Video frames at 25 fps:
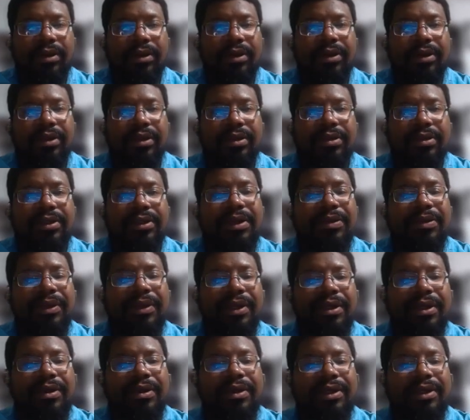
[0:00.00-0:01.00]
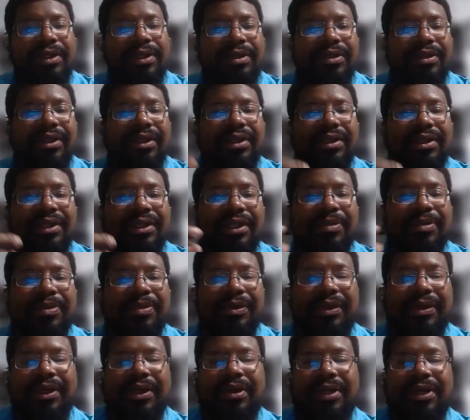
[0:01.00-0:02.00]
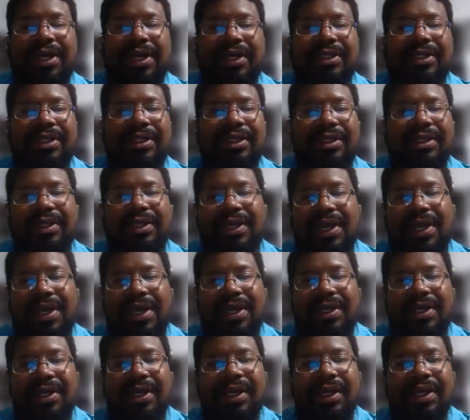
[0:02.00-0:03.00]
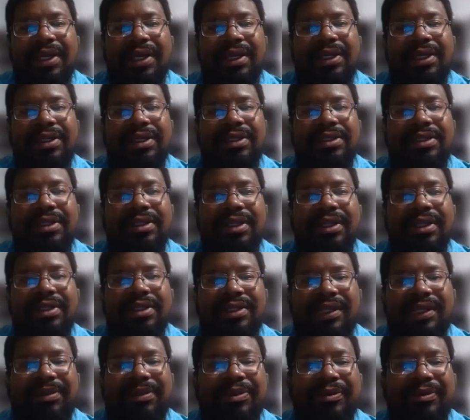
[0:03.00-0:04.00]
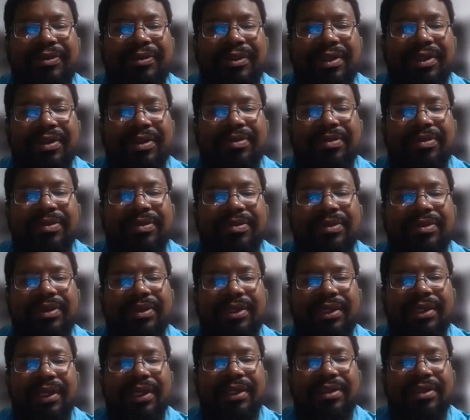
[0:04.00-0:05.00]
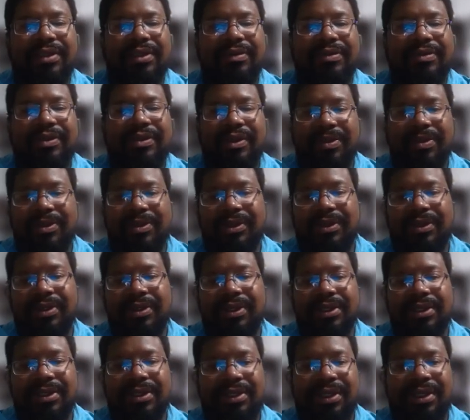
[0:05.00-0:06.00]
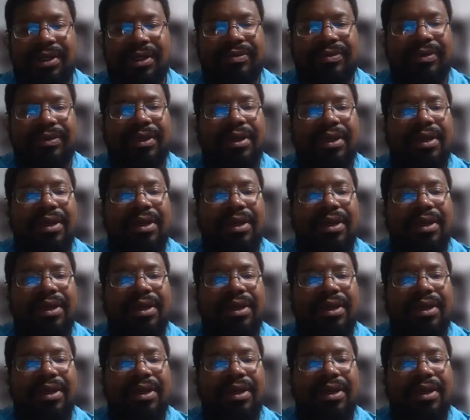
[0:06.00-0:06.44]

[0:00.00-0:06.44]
So now we can go a little deeper here and actually look at an example from the text of Scripture itself,